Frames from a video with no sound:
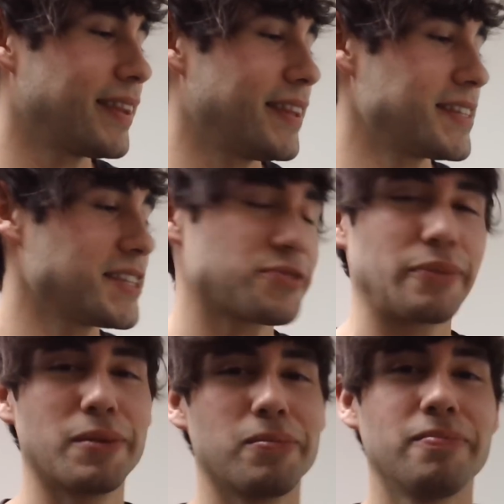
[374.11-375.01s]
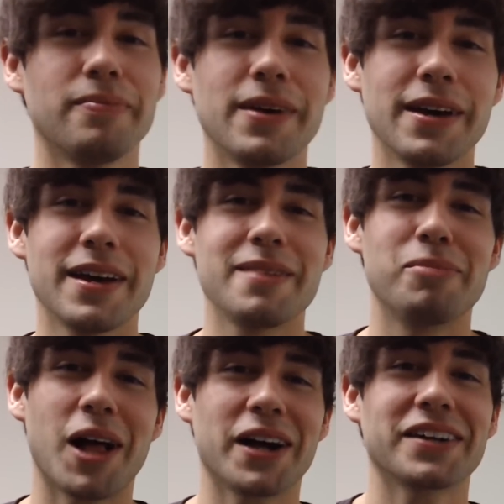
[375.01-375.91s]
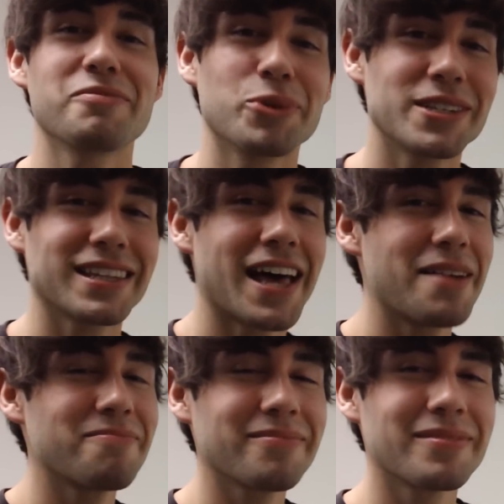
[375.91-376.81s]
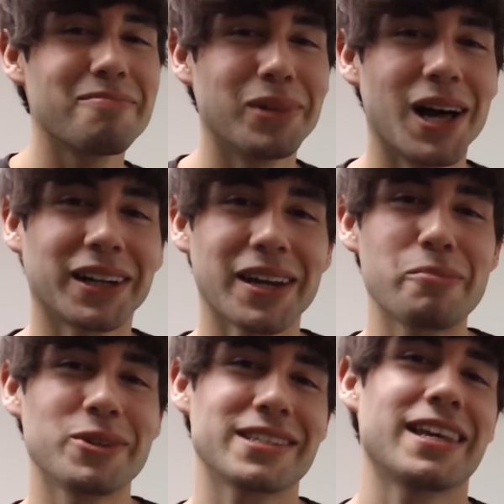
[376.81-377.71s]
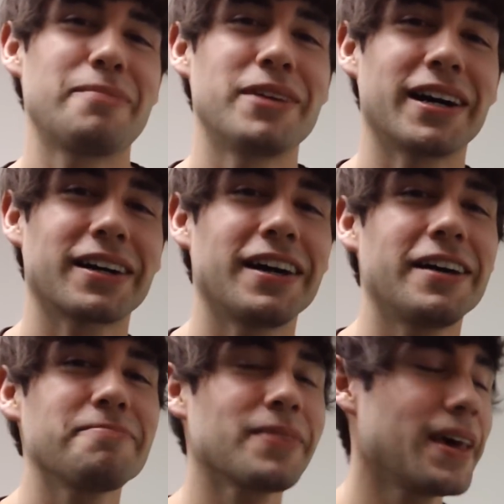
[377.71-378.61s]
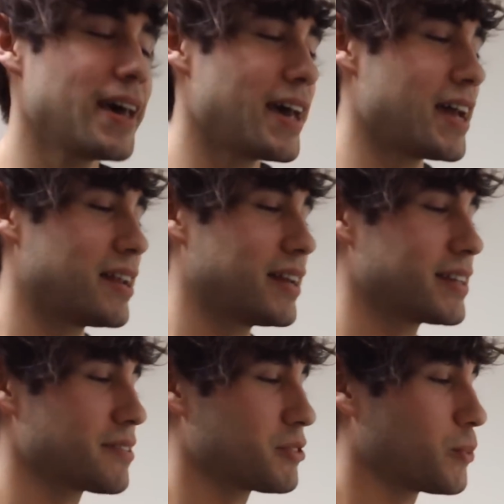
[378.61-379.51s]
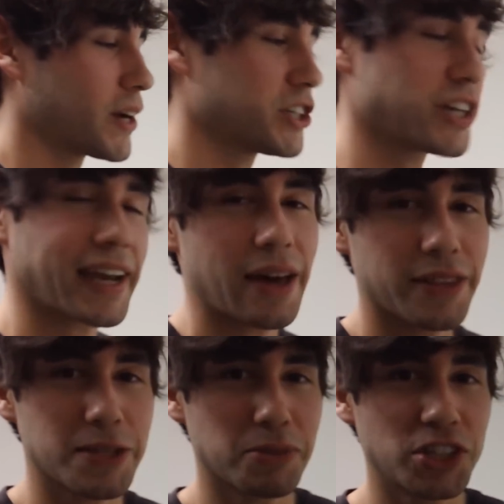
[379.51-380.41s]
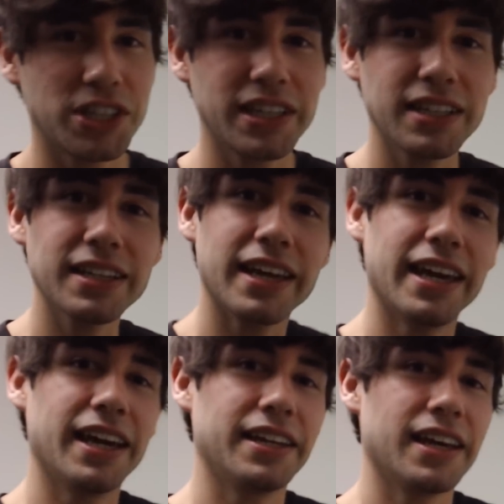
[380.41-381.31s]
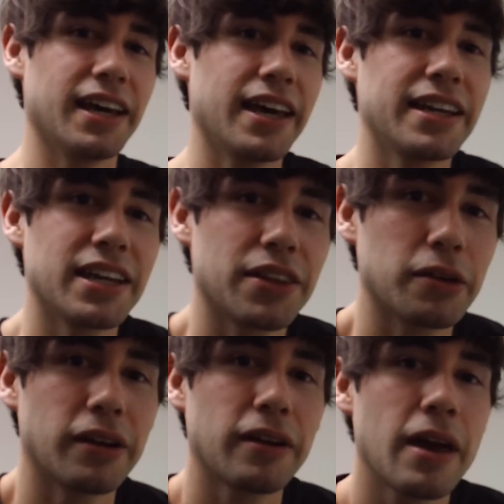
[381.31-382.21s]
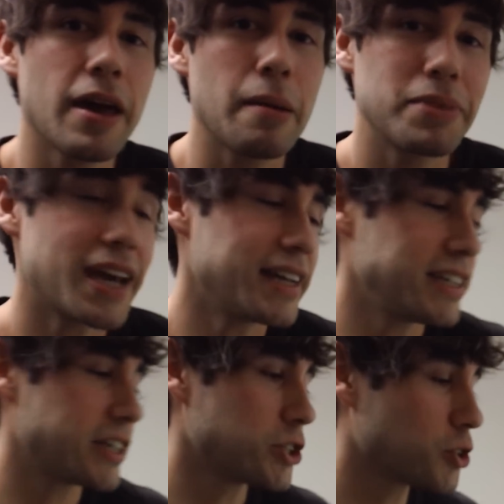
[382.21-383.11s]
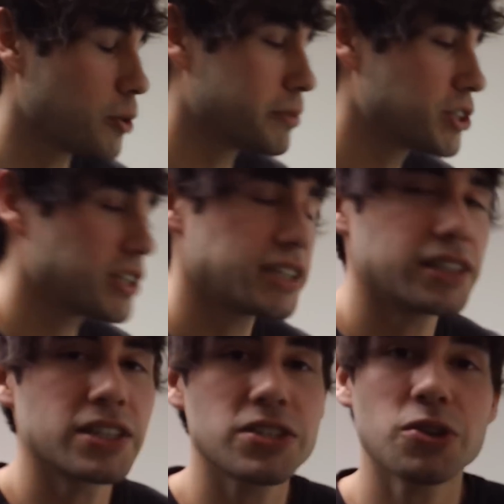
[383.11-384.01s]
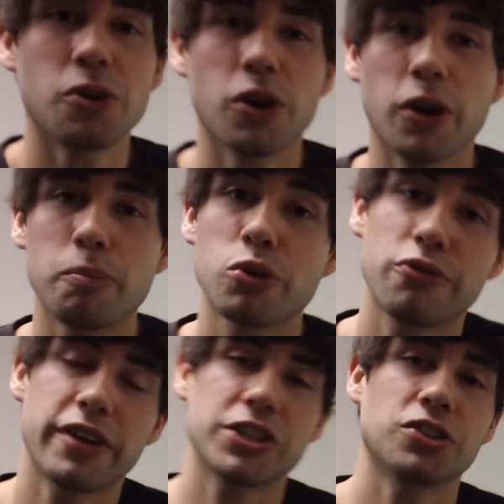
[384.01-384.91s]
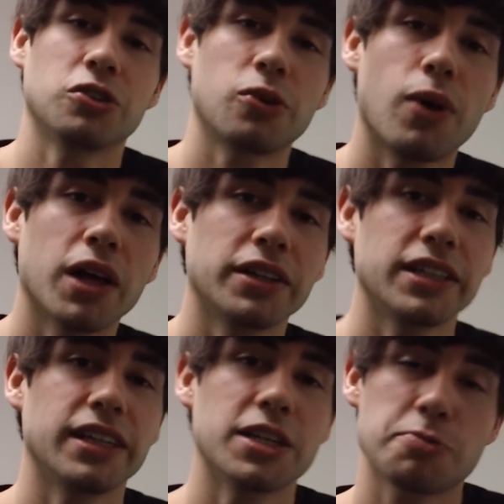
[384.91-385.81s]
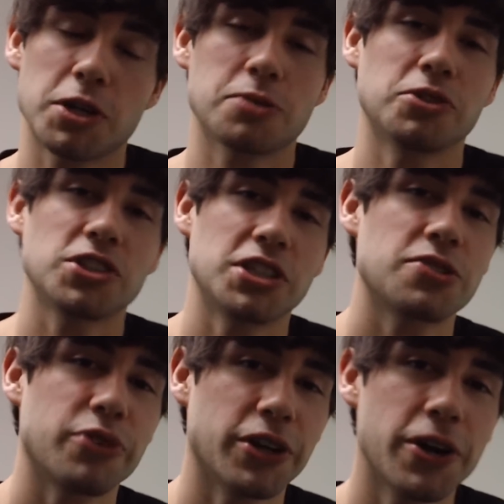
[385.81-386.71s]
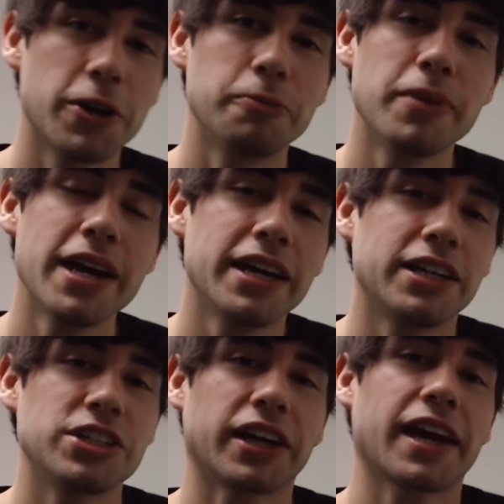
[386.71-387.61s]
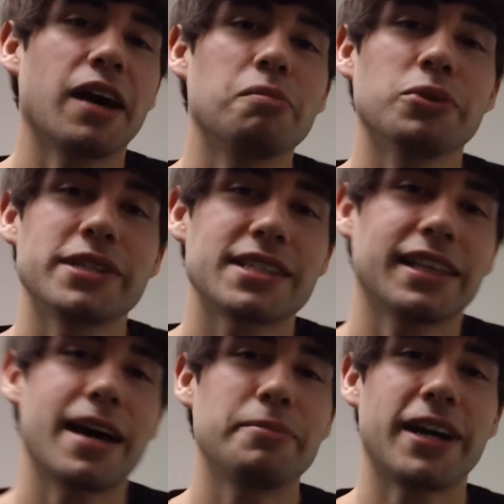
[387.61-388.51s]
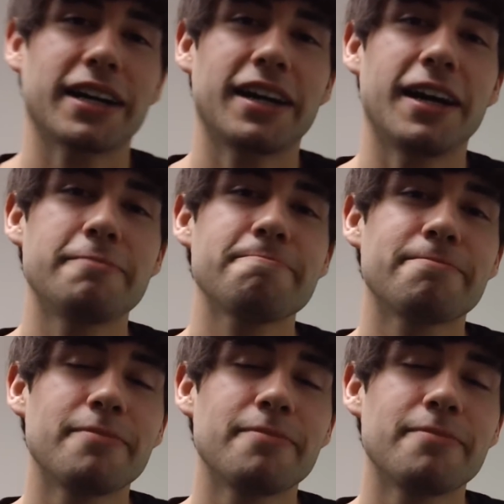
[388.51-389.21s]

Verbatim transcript: this is from the blog of BaristaLab, blog dot baristalab dot com. And if you want to check out this machine and uh, any other P I D controlled machines or professional quality espresso machines for your home, check out baristalab dot com.